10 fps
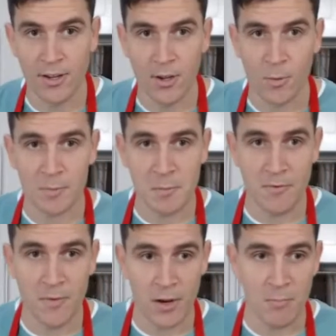we have to be
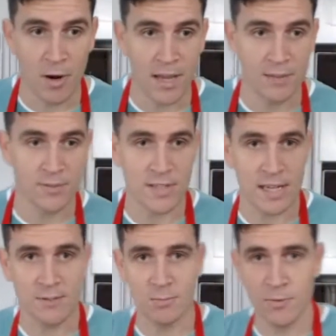very brave because I have
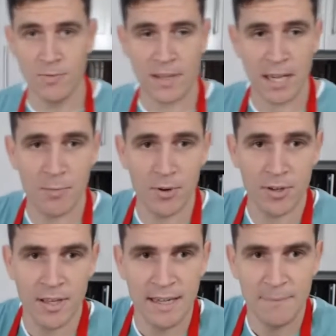to move the camera
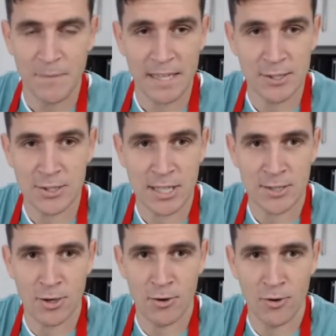and it just has to
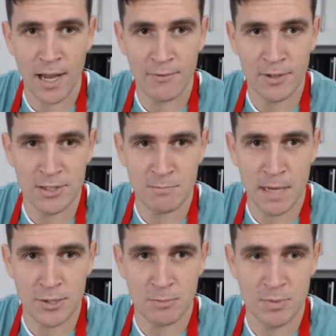arrive in its
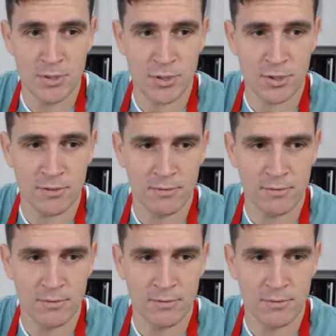magic position.